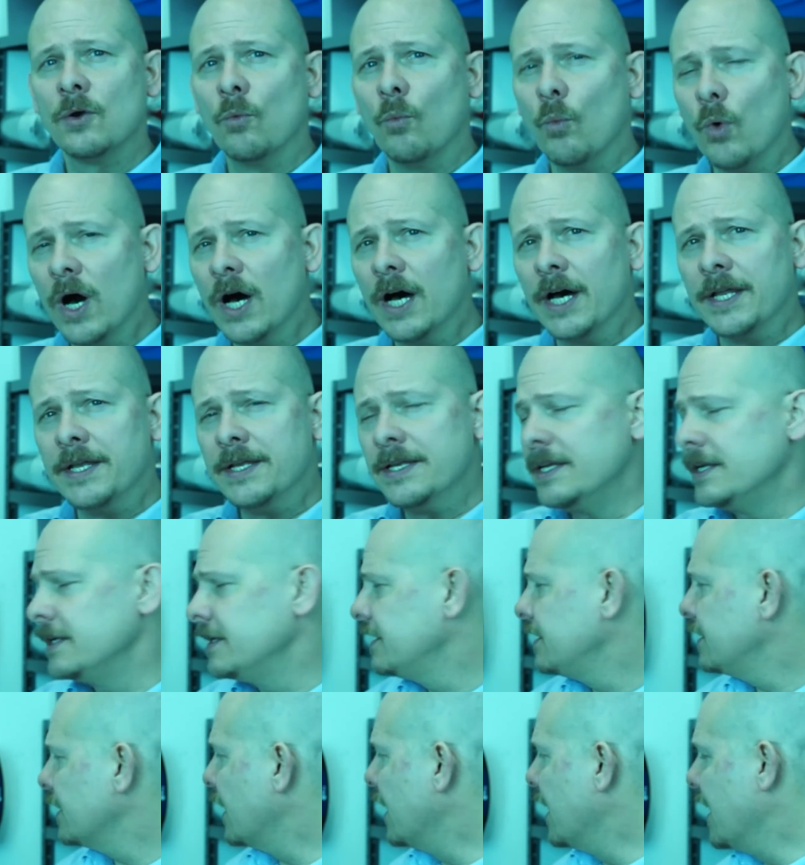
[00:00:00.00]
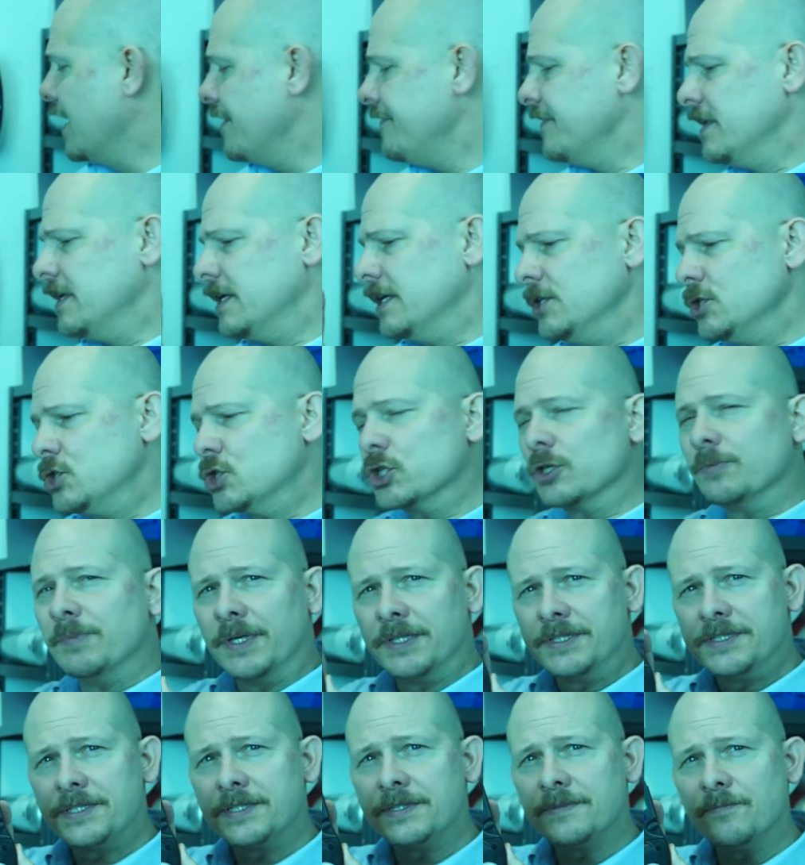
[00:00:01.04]
One, on the
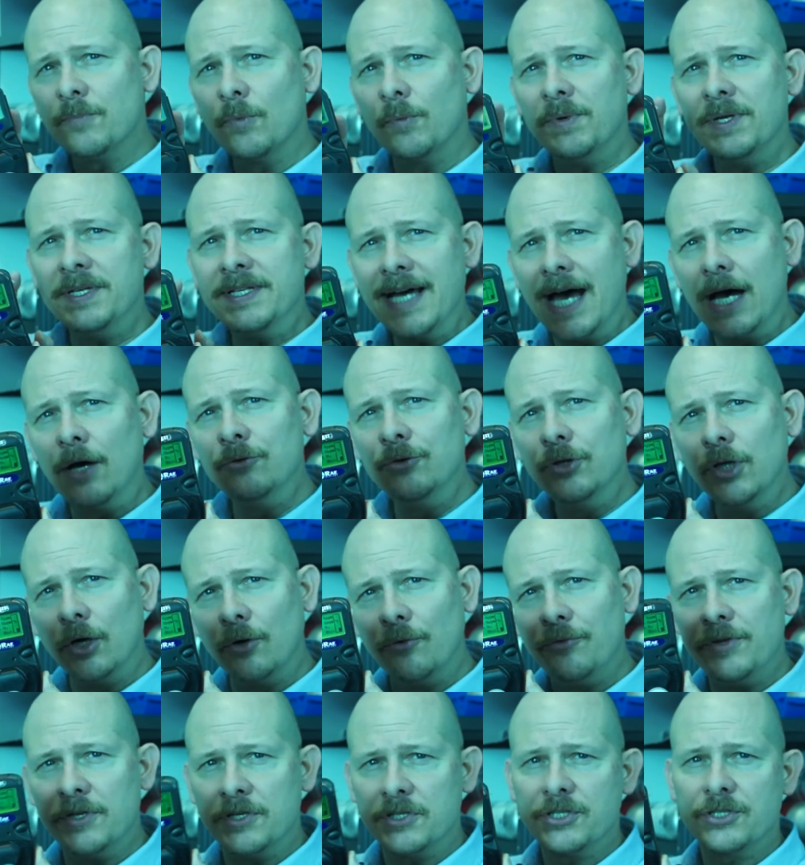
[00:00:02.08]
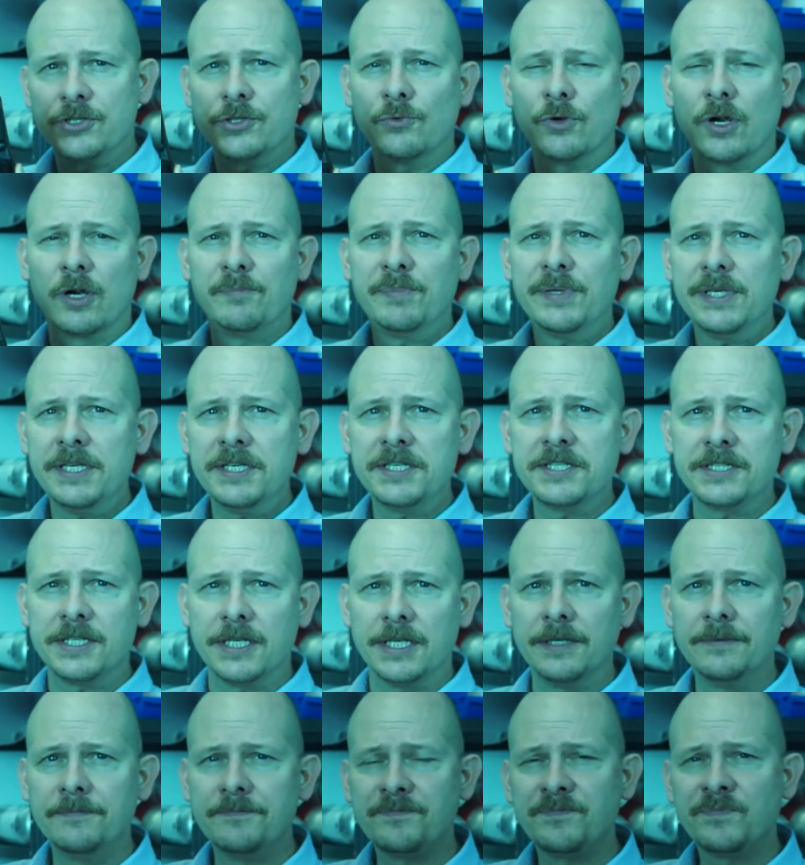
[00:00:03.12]
instrument, when we download this through our
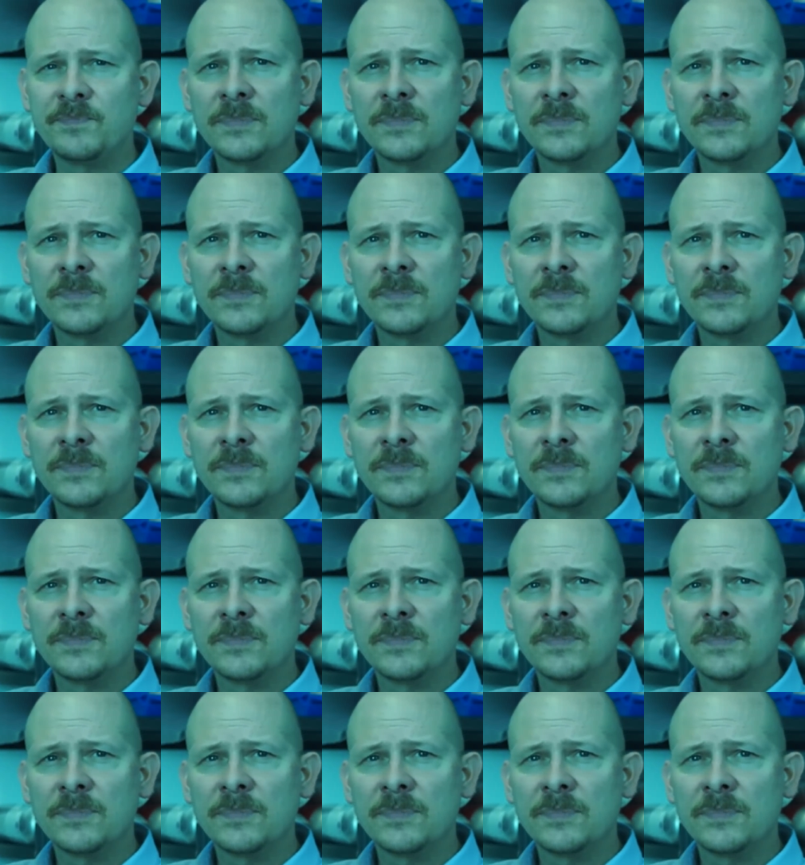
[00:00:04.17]
PC,